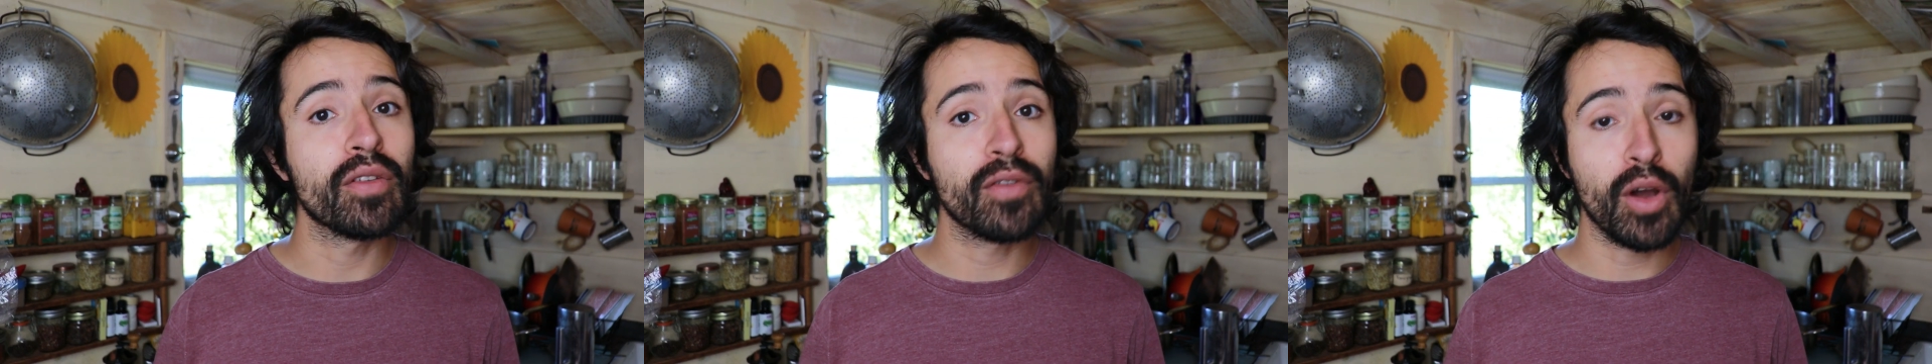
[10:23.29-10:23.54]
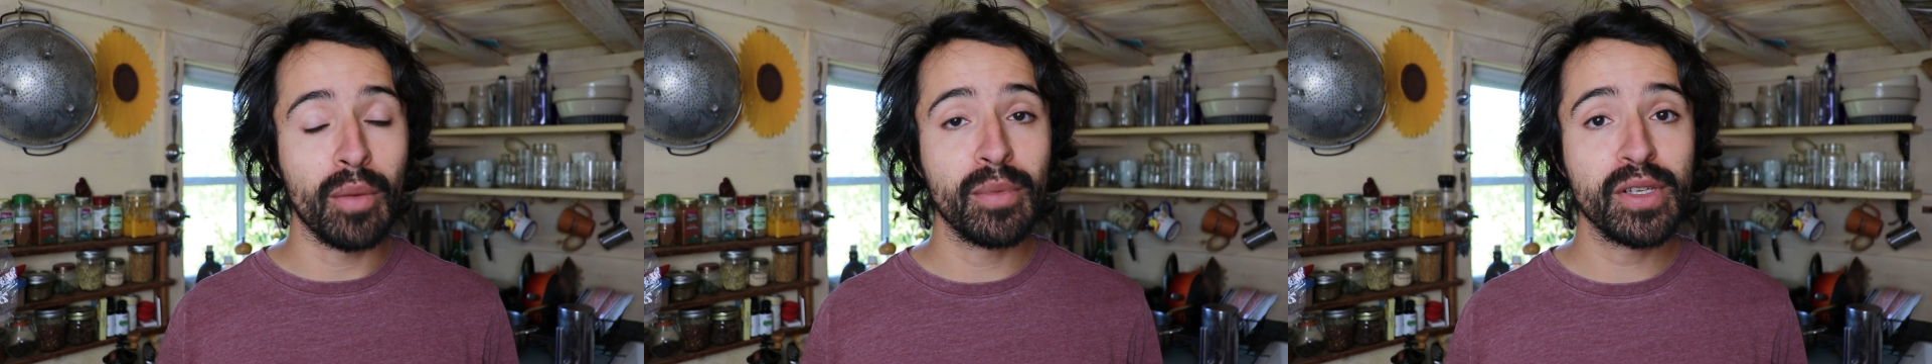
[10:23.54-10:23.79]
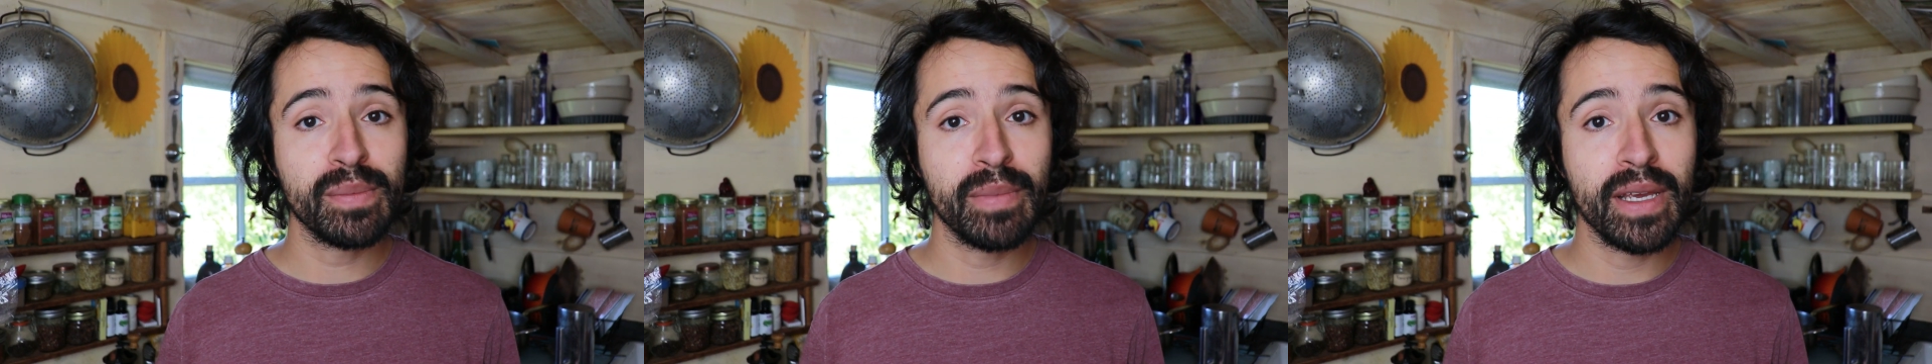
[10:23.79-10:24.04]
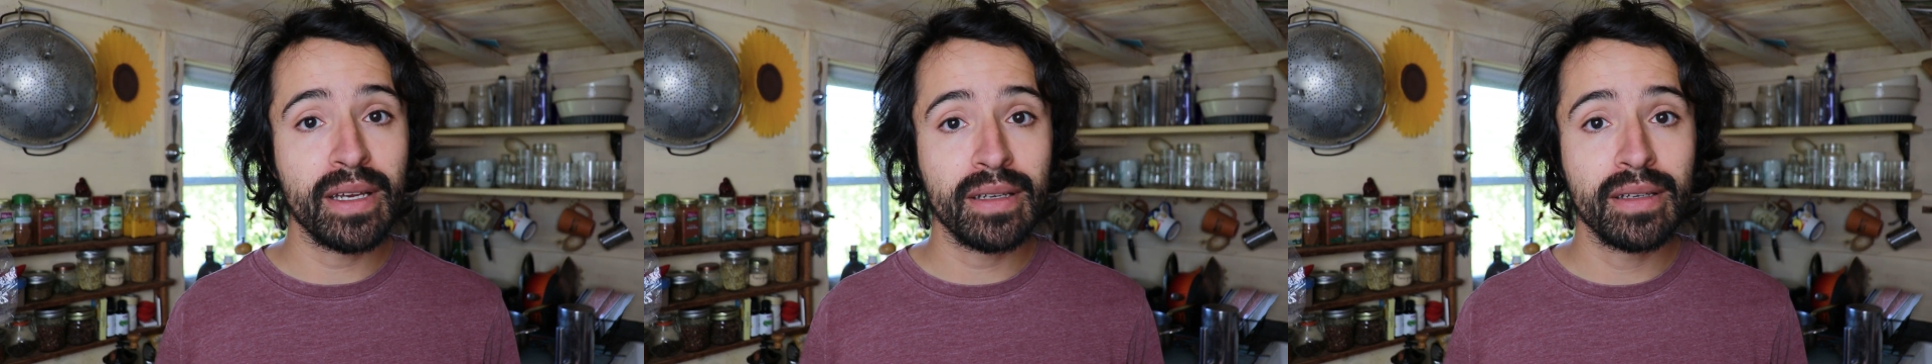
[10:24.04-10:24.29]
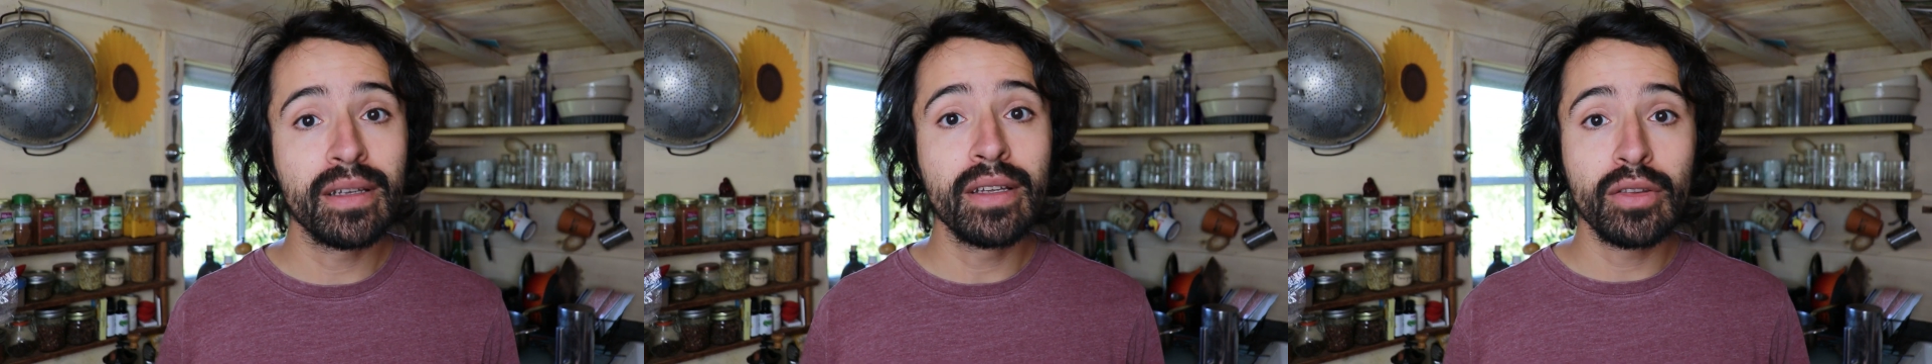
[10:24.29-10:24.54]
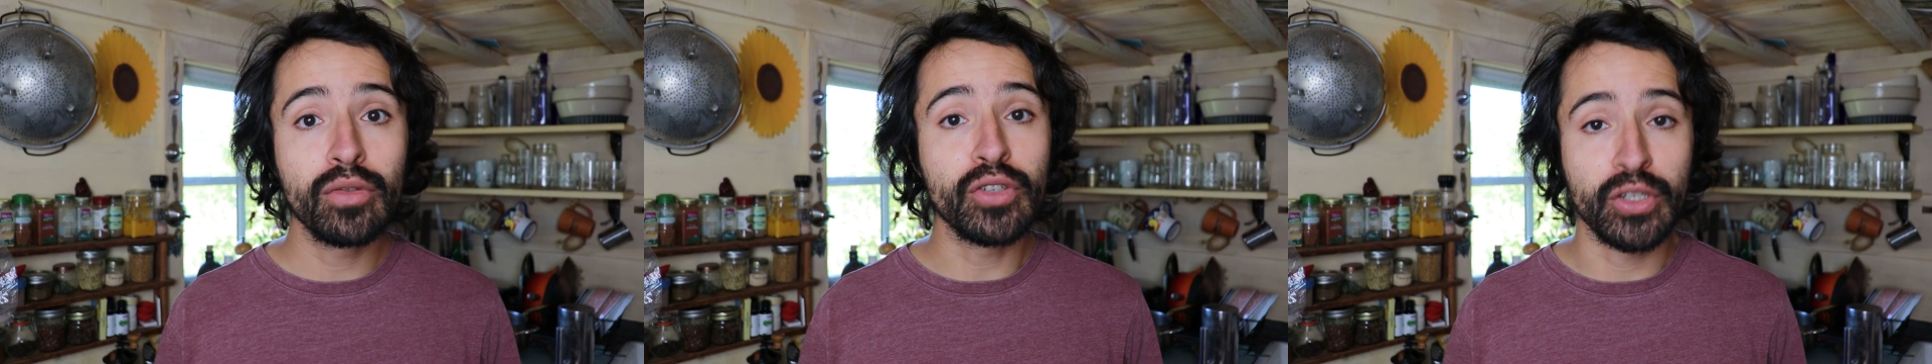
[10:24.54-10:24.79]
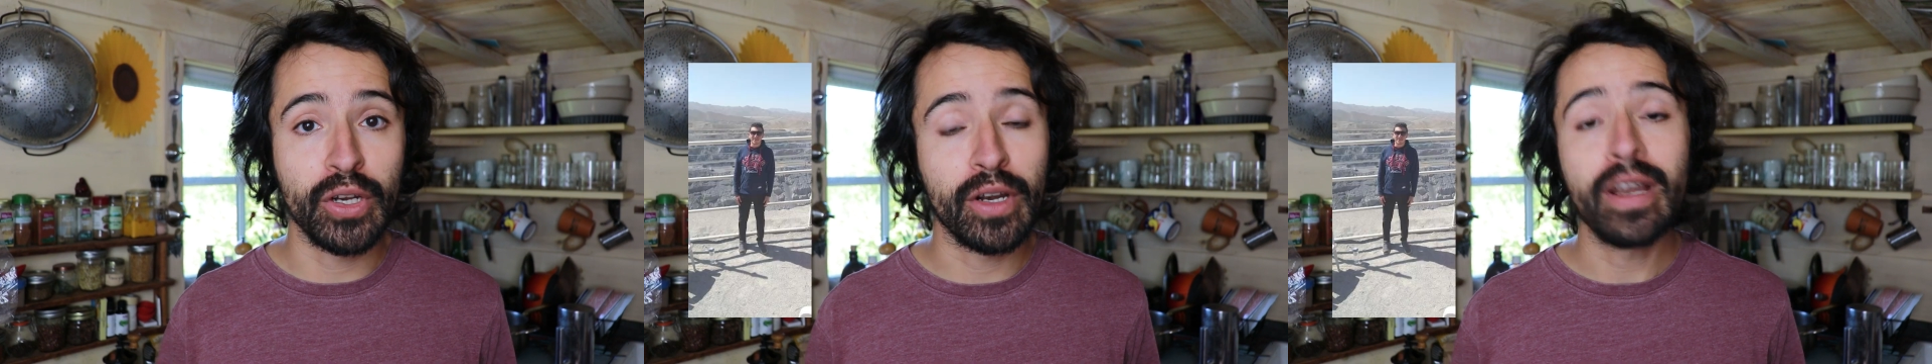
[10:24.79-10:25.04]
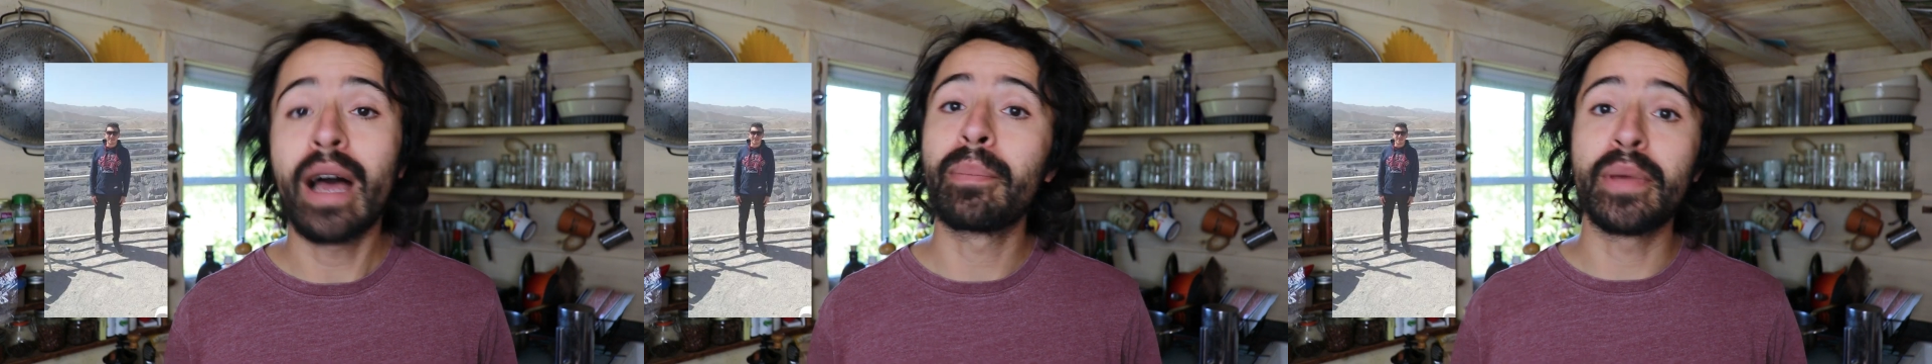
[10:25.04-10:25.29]
of Combo Speak to
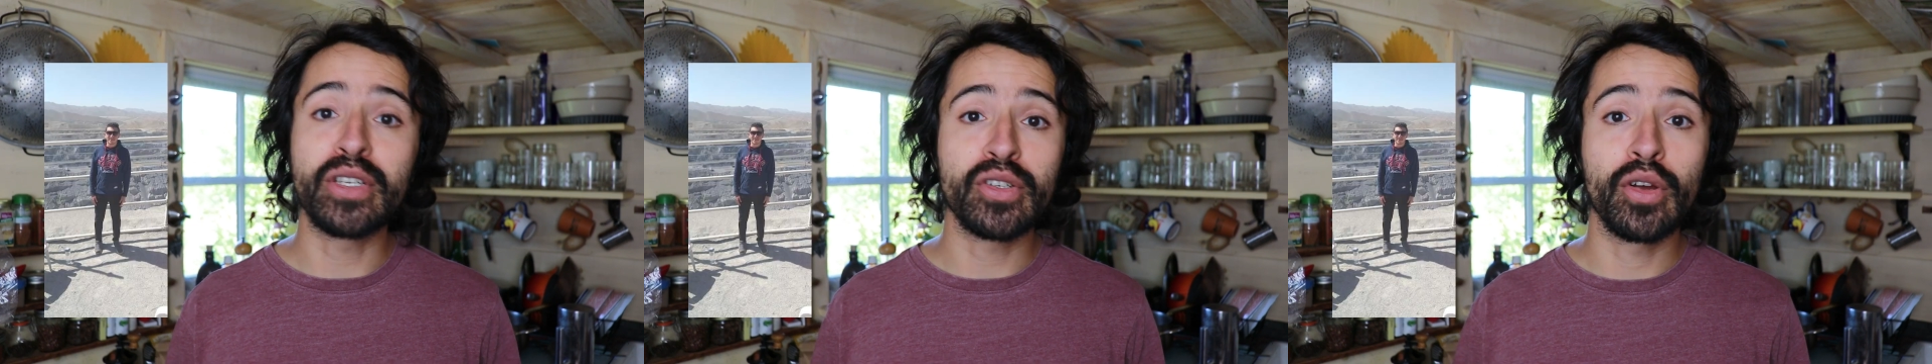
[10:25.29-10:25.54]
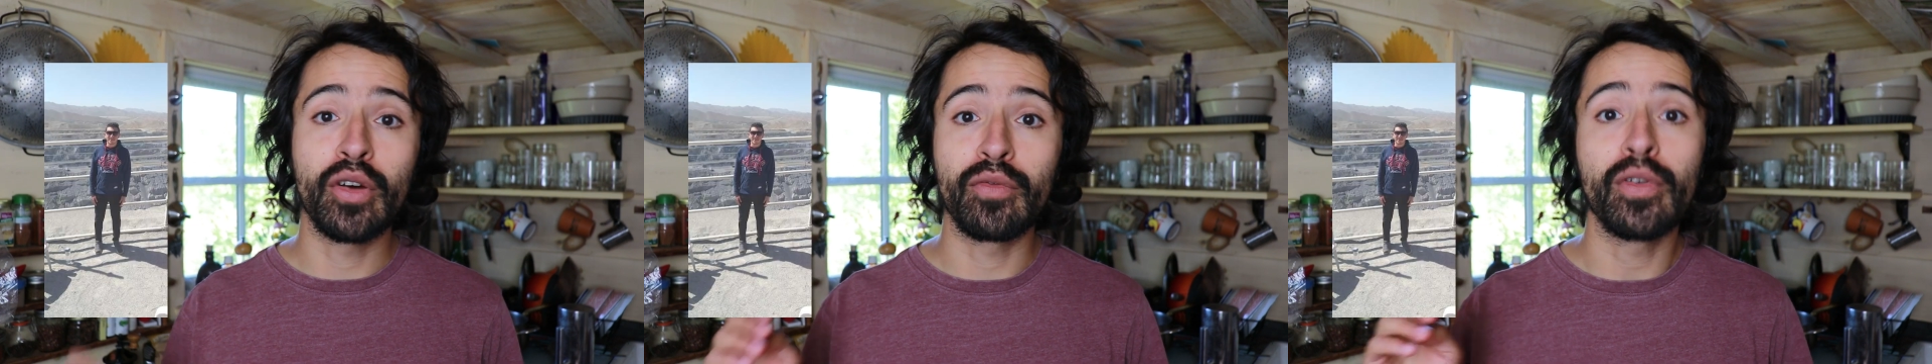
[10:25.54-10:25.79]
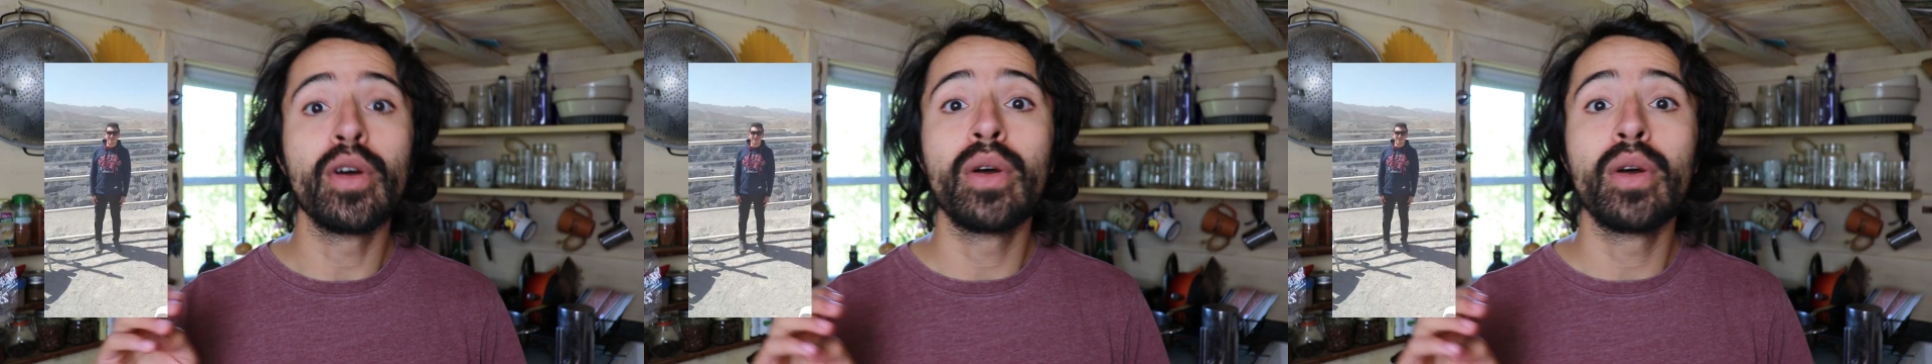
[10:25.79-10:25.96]
share a picture of